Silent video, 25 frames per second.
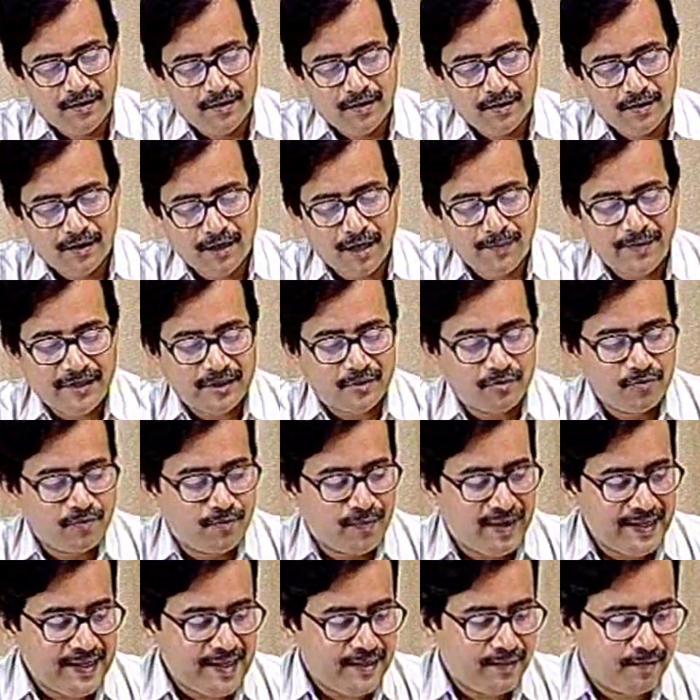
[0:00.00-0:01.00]
Coming to
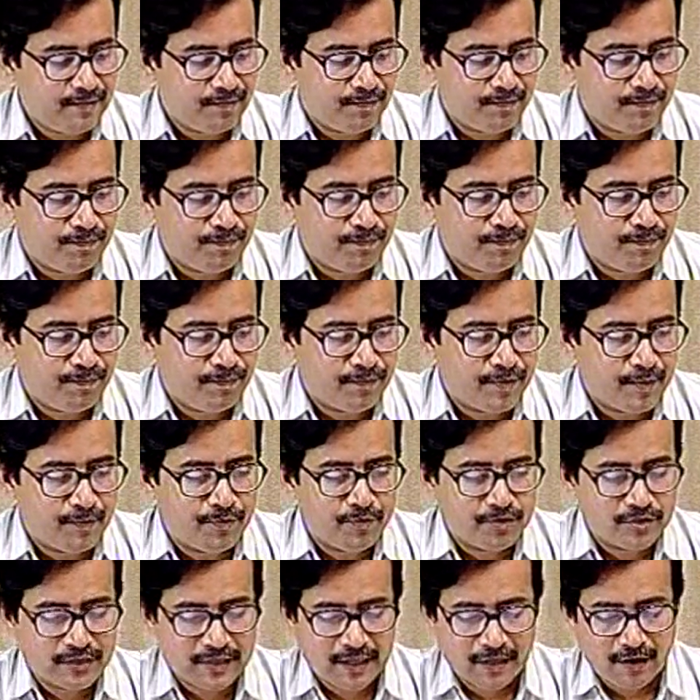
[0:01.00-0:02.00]
my
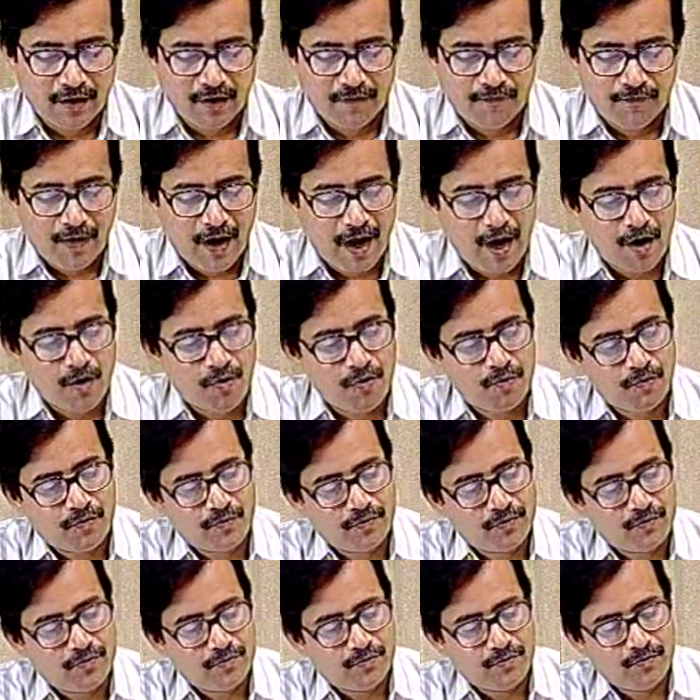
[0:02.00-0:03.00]
proposal of how
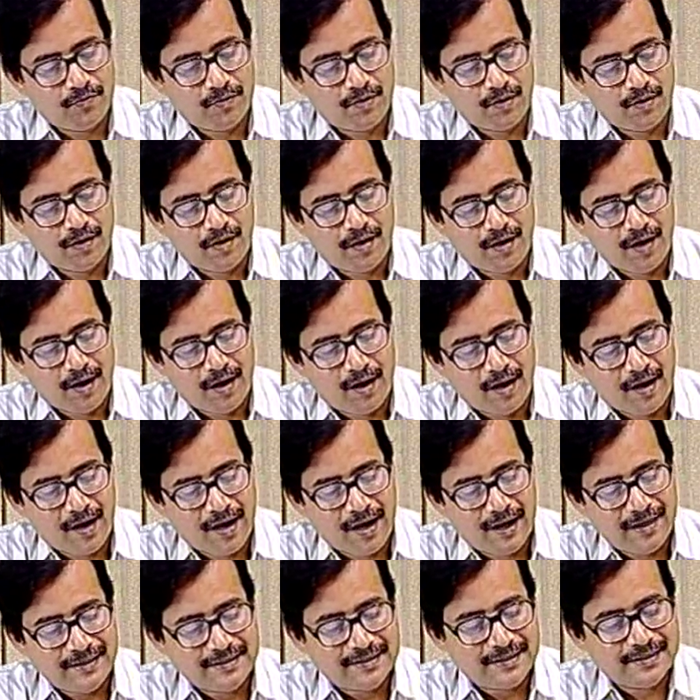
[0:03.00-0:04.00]

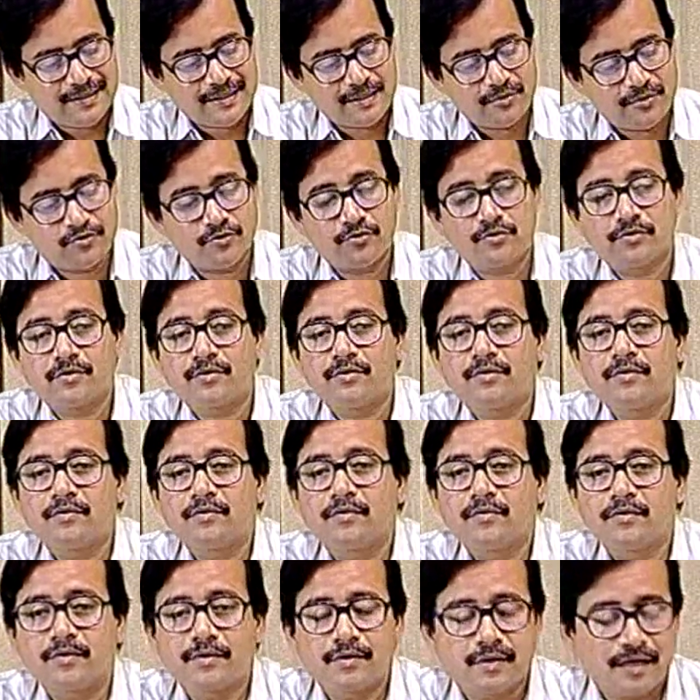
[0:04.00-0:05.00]
I suggest to
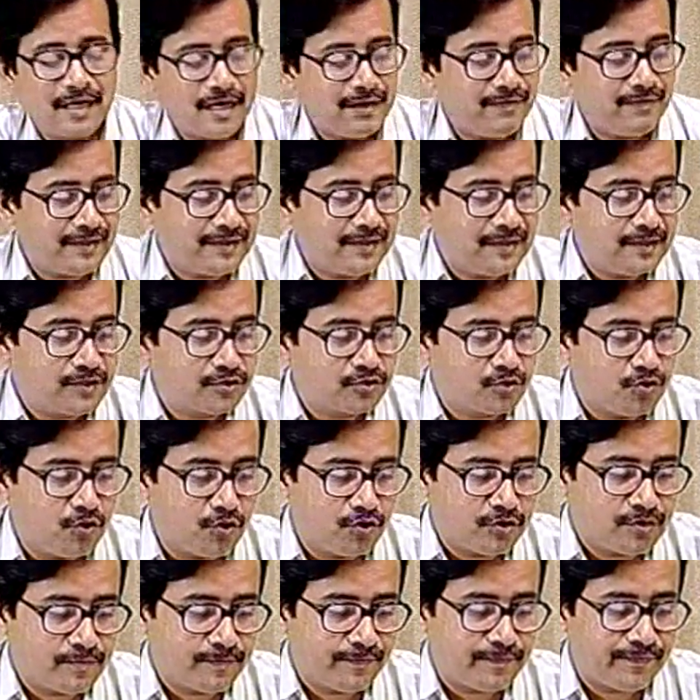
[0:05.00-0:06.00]
cover this course,